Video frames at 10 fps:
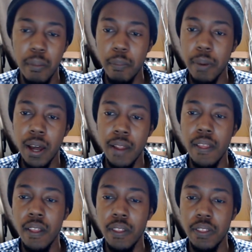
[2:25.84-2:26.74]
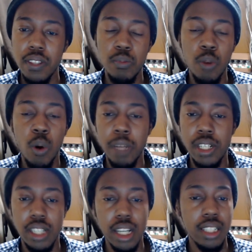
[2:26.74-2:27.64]
but this won't be
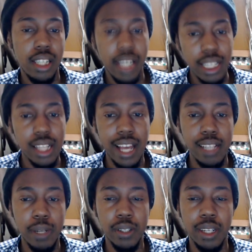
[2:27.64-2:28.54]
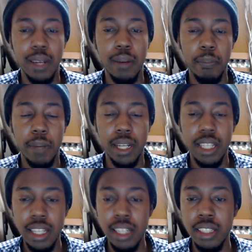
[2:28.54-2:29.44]
just his last Metal Gear, but
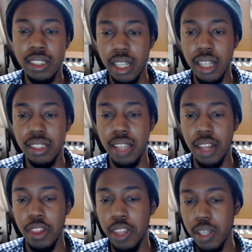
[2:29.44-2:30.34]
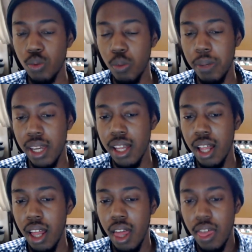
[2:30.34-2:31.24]
he states that this will be
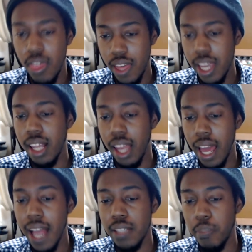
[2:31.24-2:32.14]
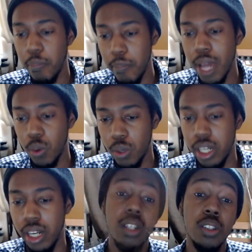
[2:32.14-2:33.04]
the last Metal
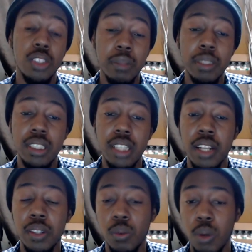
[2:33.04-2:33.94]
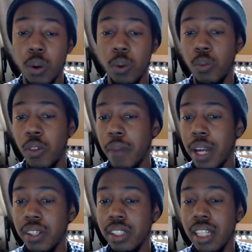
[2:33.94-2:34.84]
Gear. Kojima said, quote, With
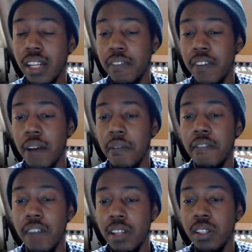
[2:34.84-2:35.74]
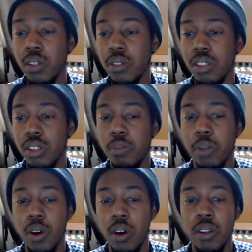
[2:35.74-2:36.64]
Metal Gear Solid 5, I'm finally closing the loop
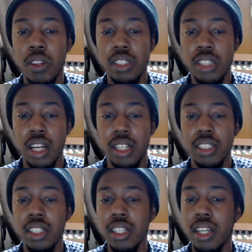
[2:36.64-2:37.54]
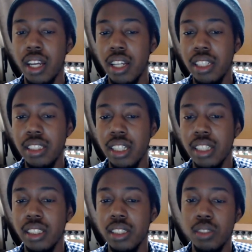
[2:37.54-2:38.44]
on the saga. In this
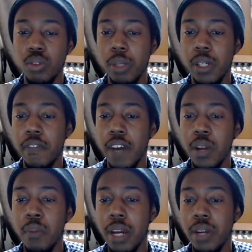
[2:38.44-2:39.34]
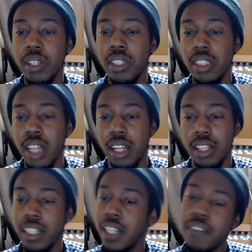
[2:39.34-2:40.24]
sense, this will be the final Metal Gear Solid.
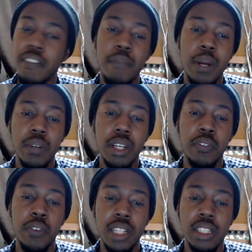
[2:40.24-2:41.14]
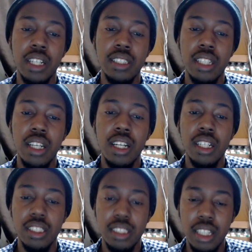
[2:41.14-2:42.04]
Even if Metal Gear franchise
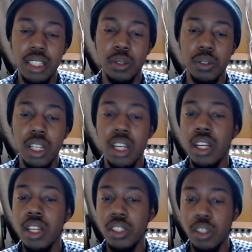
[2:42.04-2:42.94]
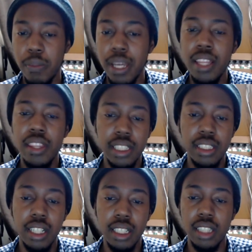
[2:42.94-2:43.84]
continues, to me, this
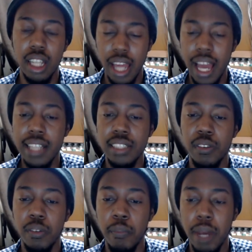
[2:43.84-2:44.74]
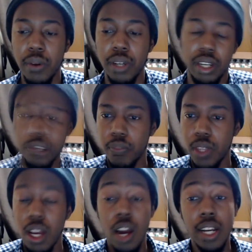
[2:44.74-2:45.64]
is the last Metal Gear.
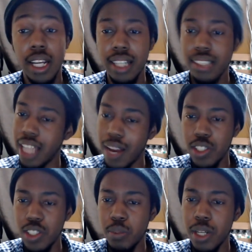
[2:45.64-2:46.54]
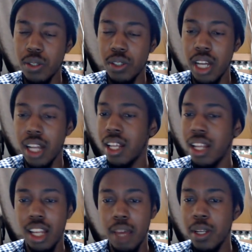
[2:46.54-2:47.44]
Alright guys, that was a special shot.
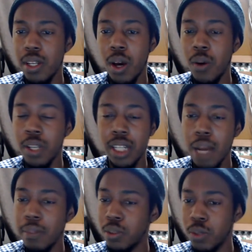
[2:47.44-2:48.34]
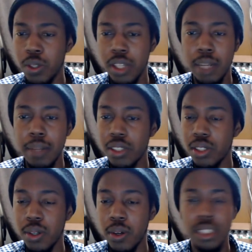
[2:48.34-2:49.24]
Let me know in the comments what you think about the
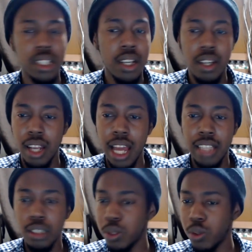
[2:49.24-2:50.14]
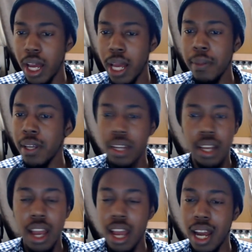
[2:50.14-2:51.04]
stories. Like, subscribe,
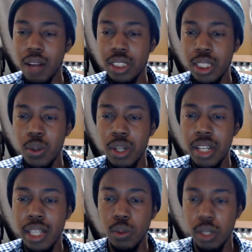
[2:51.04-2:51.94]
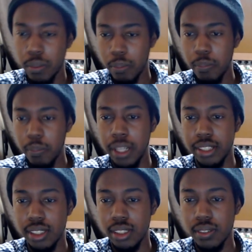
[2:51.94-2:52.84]
and I'll see you in the next one.
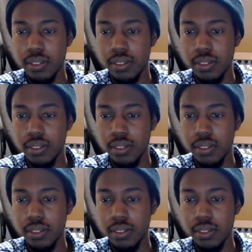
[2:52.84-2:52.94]
Peace.